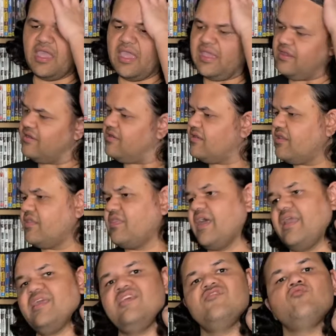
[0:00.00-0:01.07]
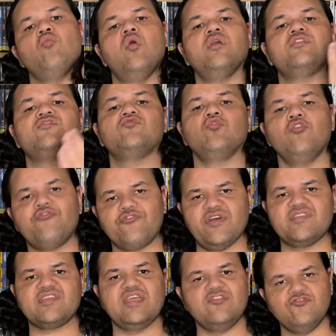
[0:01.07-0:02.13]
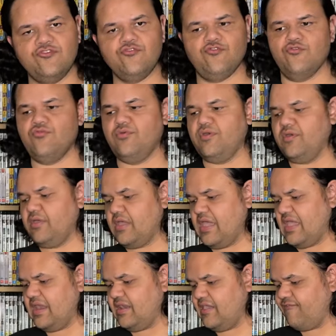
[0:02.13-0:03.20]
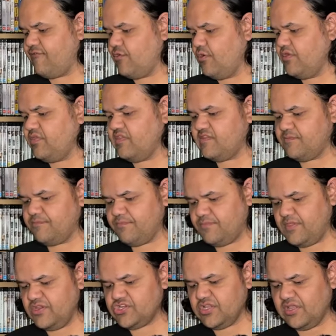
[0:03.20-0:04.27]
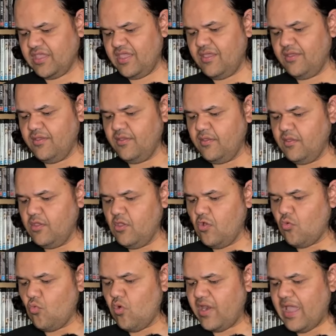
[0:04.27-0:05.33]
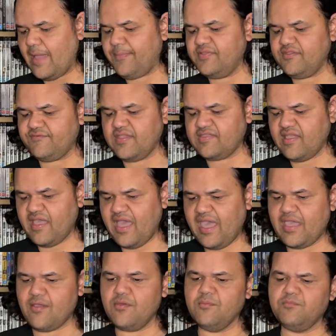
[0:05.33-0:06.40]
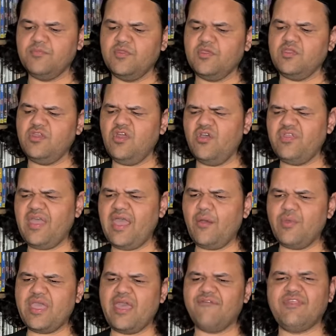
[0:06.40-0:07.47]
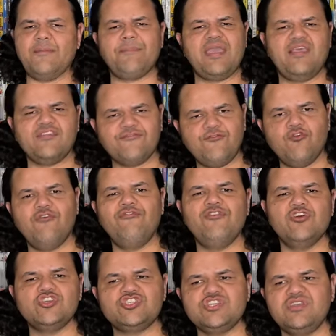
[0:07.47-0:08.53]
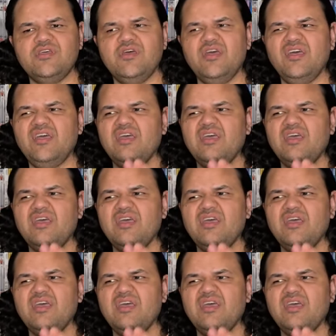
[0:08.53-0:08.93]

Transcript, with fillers: And that is what storefronts can do. And if you own this digitally, what happens if they say, hey, you know how we have that P S four version?